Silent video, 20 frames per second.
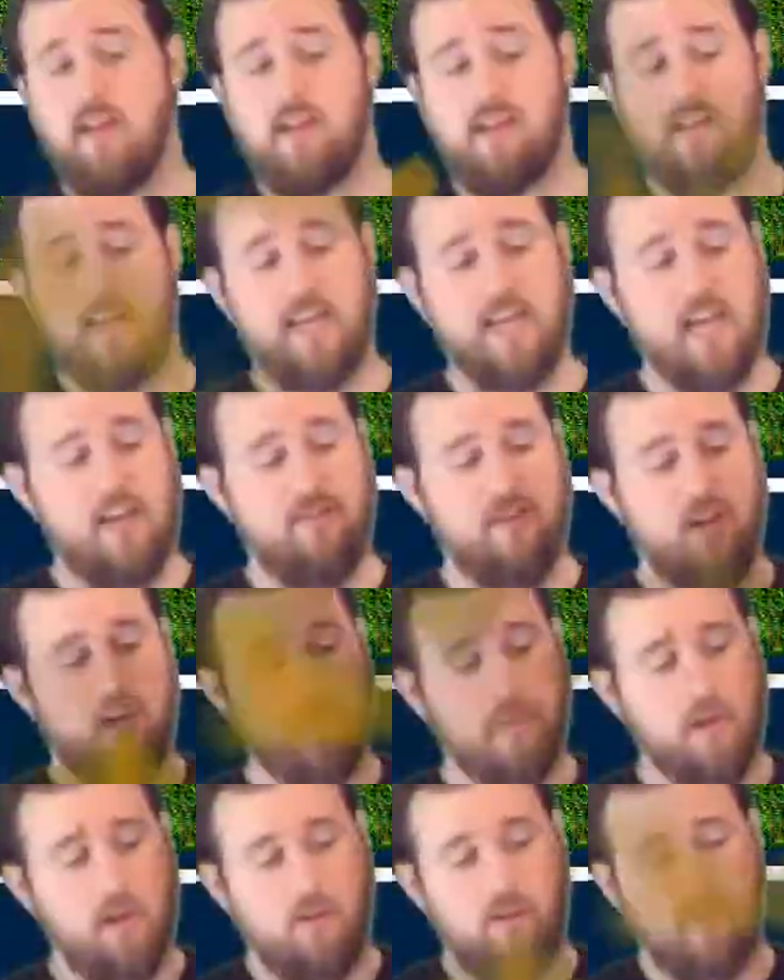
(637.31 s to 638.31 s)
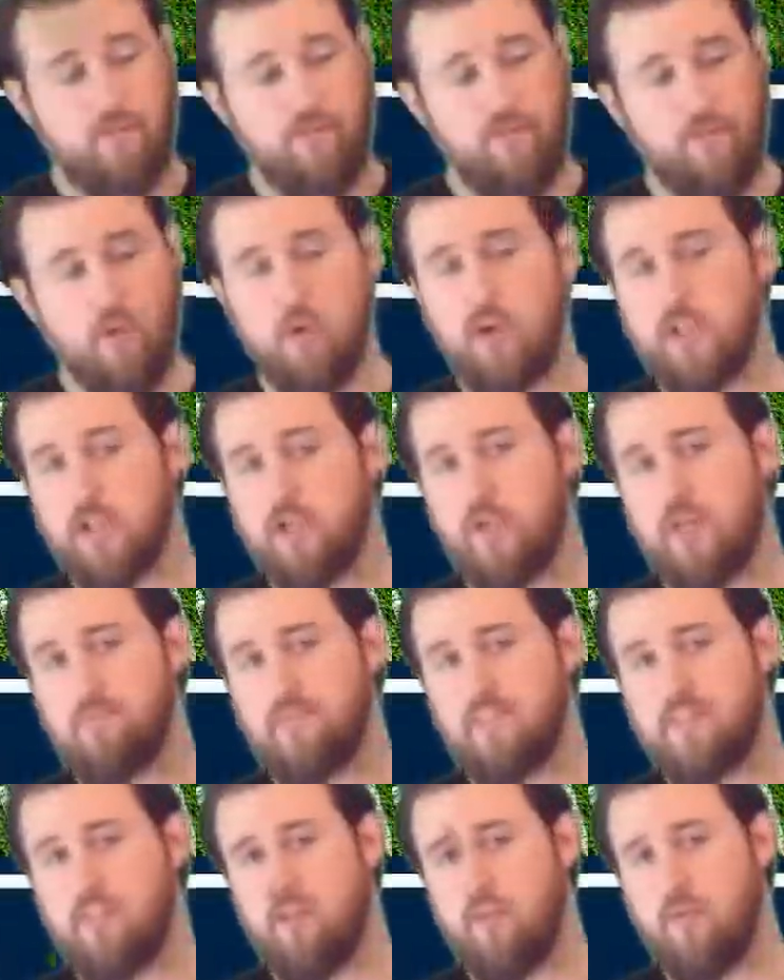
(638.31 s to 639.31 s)
they gave up 4
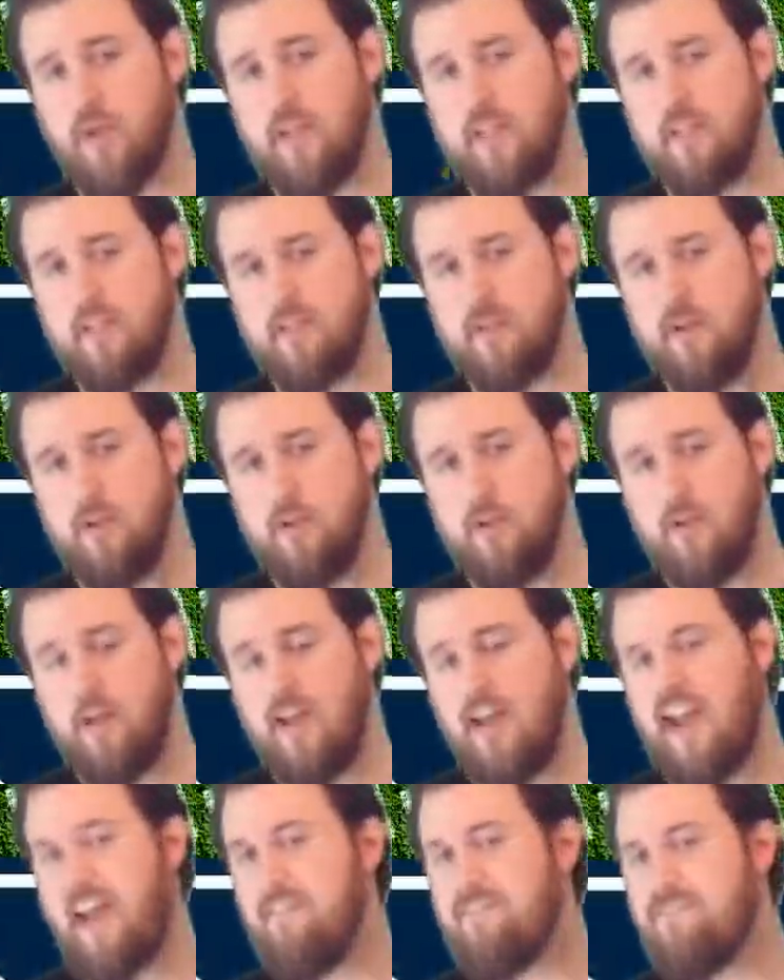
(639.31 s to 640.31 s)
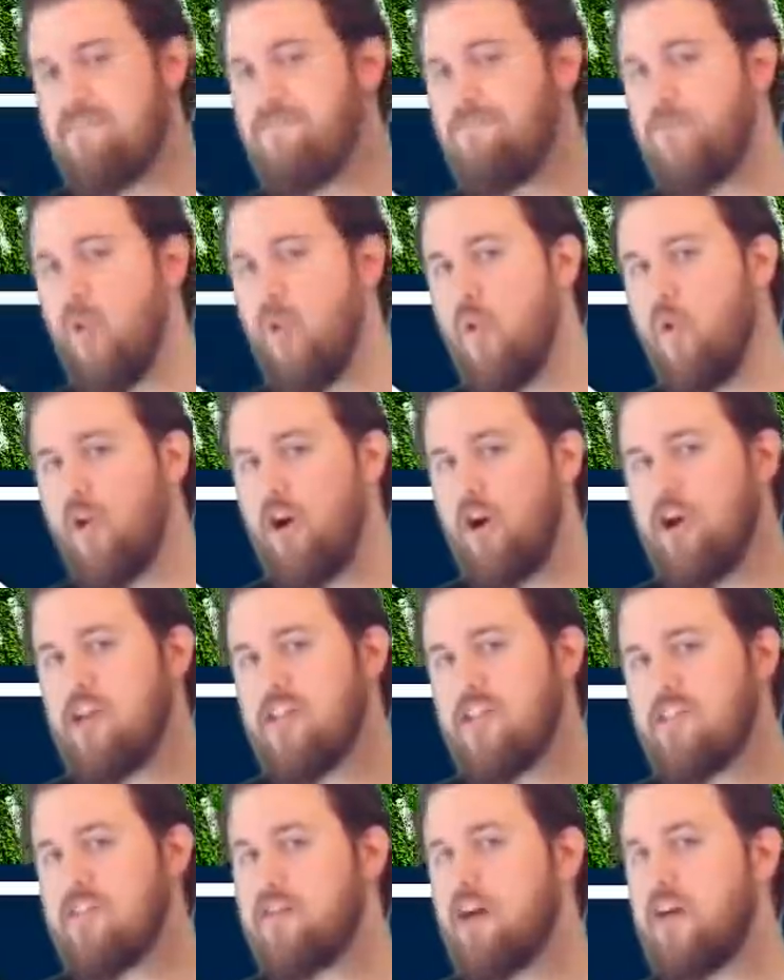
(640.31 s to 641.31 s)
trips to the red zone and 4
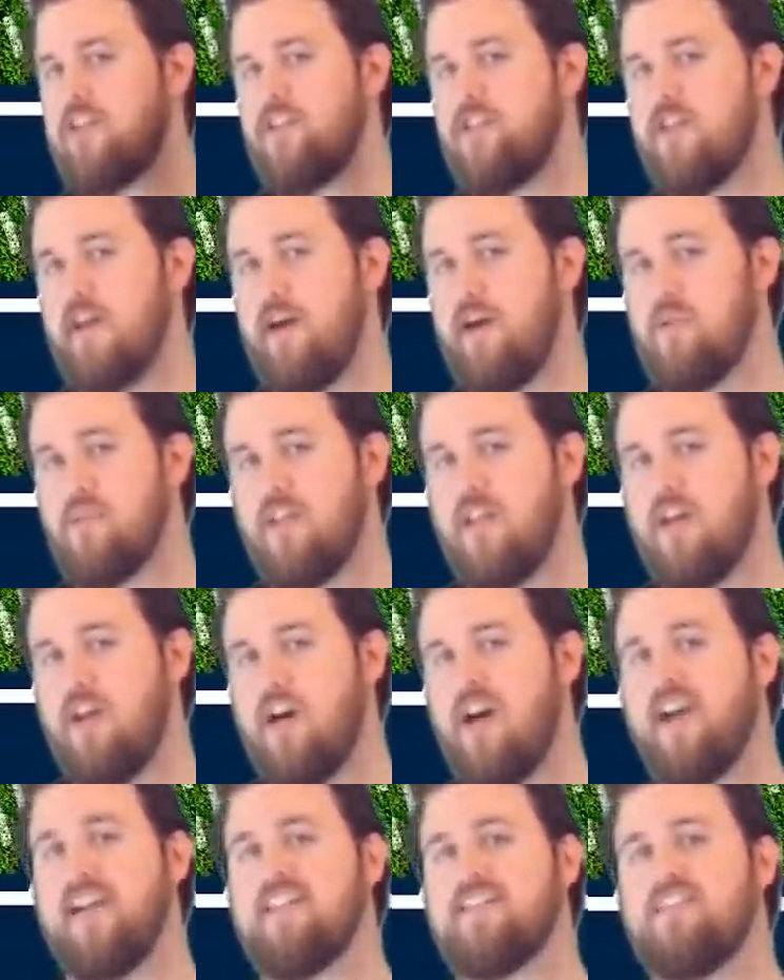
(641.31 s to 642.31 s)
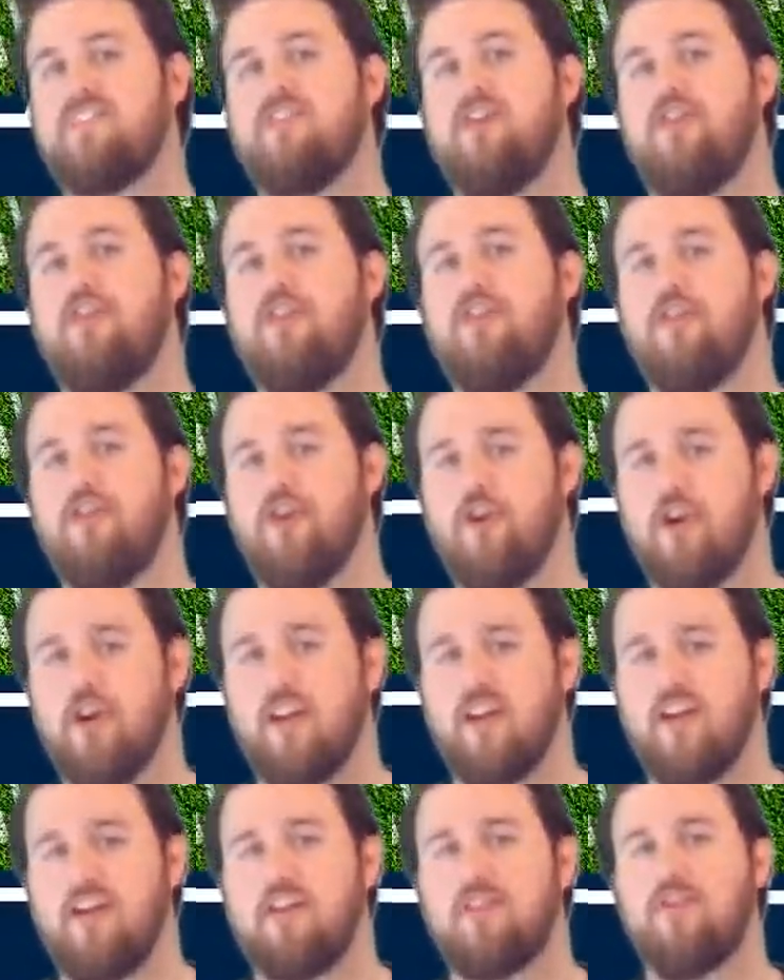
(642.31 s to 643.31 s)
touchdowns against the
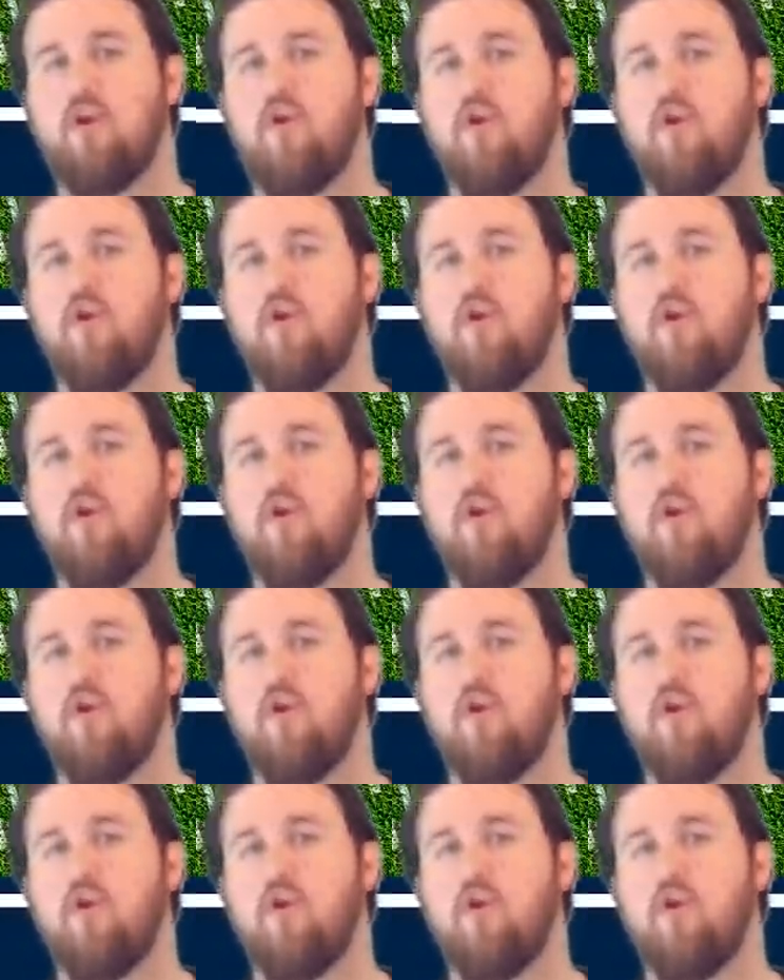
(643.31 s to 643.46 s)
30th